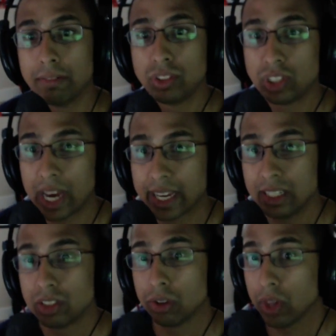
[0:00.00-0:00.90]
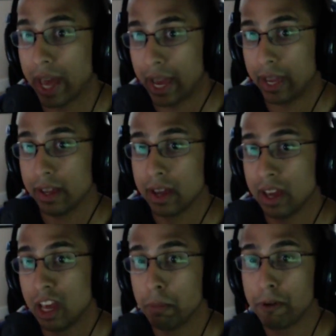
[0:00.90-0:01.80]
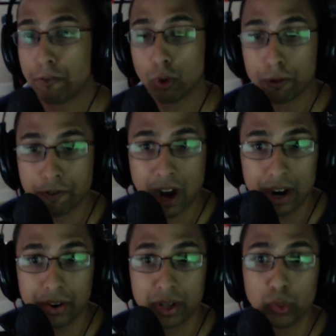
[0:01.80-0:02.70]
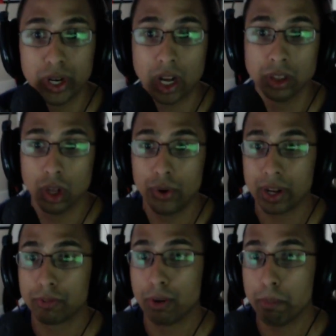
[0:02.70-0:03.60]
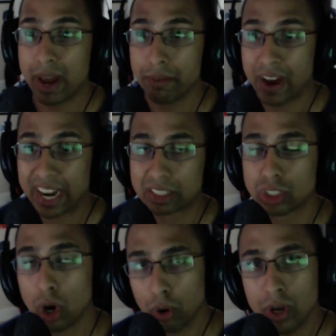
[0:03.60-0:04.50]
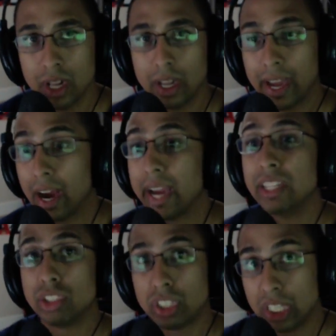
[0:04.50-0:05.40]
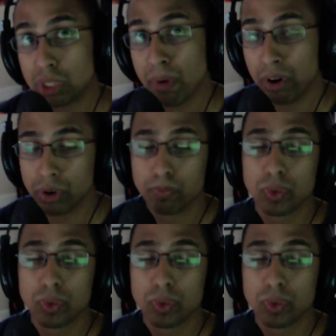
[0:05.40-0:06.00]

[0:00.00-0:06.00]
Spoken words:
second delay before firing when unloading from medevac. So, in siege mode.